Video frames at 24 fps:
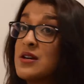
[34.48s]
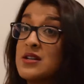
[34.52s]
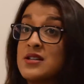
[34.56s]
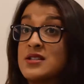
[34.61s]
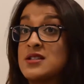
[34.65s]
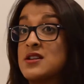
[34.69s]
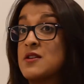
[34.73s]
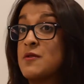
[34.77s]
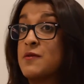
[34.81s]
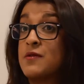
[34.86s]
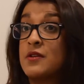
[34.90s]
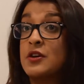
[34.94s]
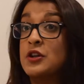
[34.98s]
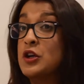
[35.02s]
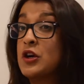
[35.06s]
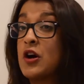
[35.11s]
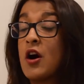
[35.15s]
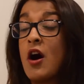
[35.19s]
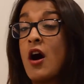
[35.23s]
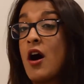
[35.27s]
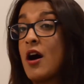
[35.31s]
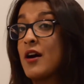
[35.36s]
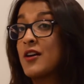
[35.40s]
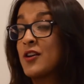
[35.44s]
is different. You
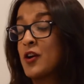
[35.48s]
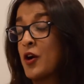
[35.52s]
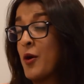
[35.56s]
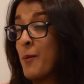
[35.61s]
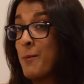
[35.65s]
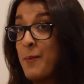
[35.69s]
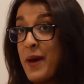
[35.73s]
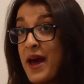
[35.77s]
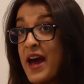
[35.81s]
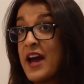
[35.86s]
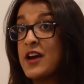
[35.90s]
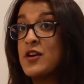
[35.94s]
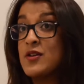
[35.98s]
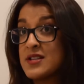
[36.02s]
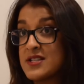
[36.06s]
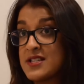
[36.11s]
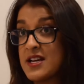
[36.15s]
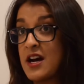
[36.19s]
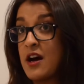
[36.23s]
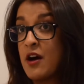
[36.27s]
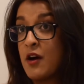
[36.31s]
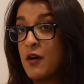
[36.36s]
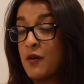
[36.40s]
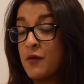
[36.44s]
can't compare
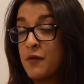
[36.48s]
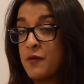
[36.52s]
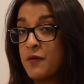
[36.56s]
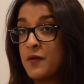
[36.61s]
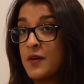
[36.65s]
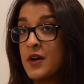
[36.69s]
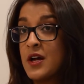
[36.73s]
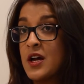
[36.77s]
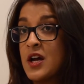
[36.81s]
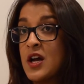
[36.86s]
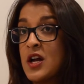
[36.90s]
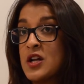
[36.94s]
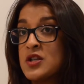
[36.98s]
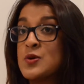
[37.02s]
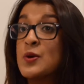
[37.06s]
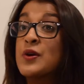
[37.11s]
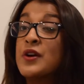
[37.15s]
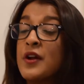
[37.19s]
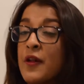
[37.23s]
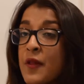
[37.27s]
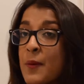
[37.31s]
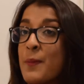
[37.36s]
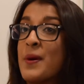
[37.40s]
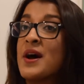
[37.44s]
yourself to
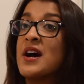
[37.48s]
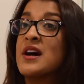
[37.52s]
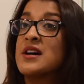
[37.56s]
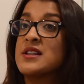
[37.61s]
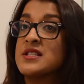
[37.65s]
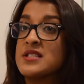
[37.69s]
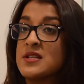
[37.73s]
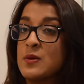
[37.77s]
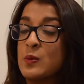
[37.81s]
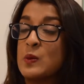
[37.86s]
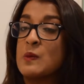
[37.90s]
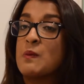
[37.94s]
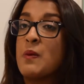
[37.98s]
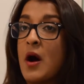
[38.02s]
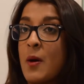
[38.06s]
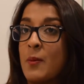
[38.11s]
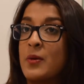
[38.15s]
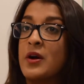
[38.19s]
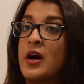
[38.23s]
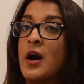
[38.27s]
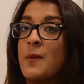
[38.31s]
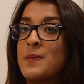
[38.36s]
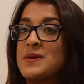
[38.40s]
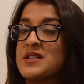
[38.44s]
another person with
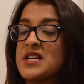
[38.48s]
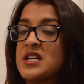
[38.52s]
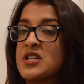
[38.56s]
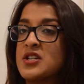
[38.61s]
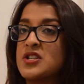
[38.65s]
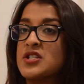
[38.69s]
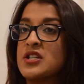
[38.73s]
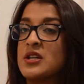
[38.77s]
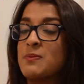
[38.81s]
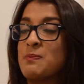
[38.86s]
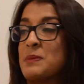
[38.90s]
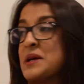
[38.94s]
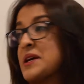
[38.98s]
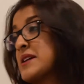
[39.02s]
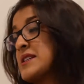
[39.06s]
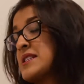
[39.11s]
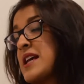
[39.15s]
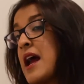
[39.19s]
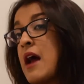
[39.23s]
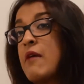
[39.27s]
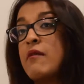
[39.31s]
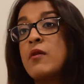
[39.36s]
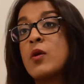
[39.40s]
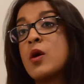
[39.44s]
pulmonary hypertension because
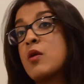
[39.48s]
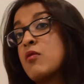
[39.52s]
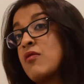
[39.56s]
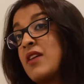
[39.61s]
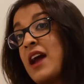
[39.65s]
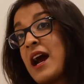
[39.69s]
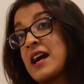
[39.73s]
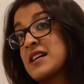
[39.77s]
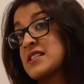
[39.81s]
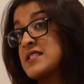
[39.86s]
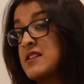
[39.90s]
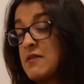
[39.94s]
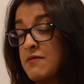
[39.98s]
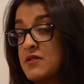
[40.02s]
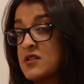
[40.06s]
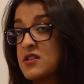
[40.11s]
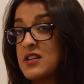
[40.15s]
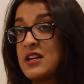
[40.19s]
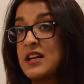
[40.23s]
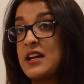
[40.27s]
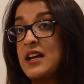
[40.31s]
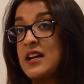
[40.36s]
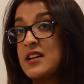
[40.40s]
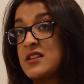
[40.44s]
everyone reacts
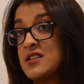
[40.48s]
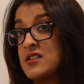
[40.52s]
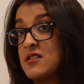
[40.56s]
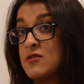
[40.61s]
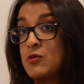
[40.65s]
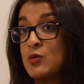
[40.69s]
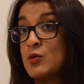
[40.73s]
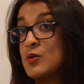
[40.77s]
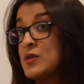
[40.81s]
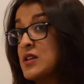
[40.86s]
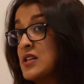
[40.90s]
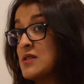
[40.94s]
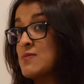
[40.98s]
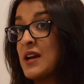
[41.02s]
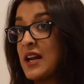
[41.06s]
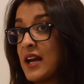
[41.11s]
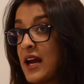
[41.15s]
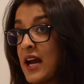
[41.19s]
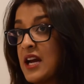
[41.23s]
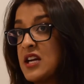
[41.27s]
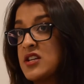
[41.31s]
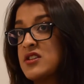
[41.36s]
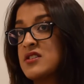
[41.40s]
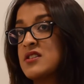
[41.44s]
differently to all these
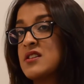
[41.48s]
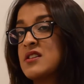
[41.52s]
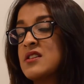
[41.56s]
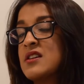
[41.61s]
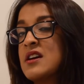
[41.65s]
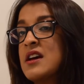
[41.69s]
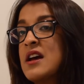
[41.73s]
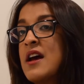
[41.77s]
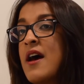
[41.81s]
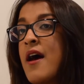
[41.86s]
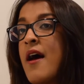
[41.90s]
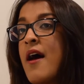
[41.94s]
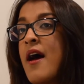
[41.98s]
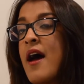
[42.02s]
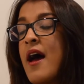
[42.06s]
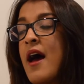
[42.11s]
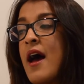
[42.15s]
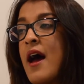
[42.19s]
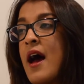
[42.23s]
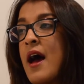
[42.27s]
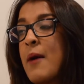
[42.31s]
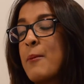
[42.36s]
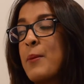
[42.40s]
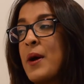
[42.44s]
medication.
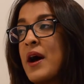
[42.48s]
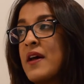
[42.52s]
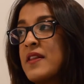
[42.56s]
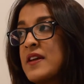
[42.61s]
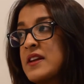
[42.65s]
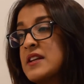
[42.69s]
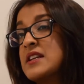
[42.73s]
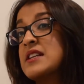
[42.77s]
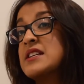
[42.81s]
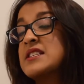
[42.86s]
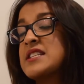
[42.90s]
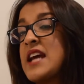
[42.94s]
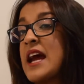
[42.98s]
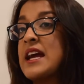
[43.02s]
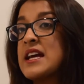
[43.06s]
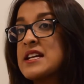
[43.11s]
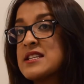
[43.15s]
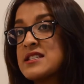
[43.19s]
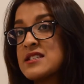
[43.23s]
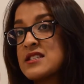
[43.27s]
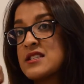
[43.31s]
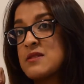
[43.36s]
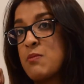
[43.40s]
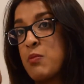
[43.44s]
But at the end of the day,
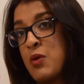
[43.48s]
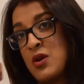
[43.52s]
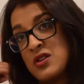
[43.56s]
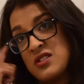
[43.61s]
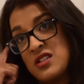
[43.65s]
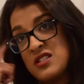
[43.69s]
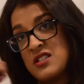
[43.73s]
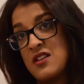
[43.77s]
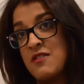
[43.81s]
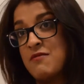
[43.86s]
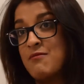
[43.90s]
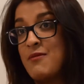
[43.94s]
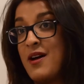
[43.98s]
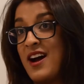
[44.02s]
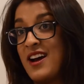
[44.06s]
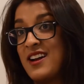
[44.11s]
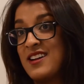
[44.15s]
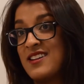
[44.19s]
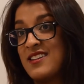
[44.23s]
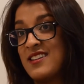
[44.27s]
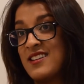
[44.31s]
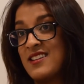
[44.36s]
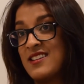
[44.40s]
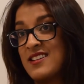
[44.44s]
it's the positive
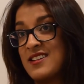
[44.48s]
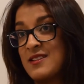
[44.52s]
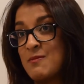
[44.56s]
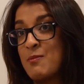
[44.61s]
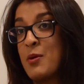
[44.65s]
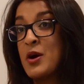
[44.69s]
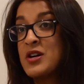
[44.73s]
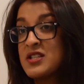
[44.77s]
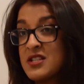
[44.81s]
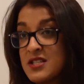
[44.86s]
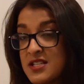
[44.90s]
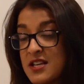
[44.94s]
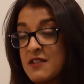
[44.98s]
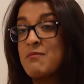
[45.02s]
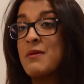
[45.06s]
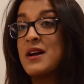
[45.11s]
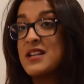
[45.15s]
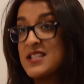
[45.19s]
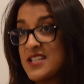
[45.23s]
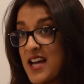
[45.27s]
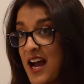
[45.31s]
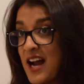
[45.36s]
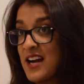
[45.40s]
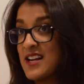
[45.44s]
mind. The positive
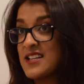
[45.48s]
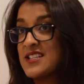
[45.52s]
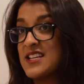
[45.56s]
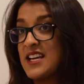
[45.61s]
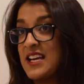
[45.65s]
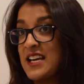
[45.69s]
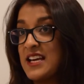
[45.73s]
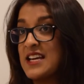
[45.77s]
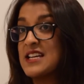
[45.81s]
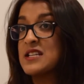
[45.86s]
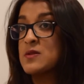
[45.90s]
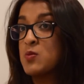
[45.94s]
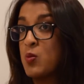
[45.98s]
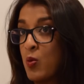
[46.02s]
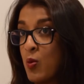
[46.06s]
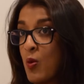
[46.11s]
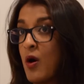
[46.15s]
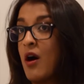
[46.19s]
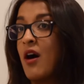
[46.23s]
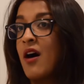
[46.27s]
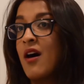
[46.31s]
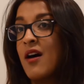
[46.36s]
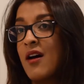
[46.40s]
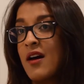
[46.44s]
mentality is
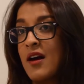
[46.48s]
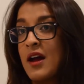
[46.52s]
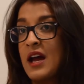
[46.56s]
what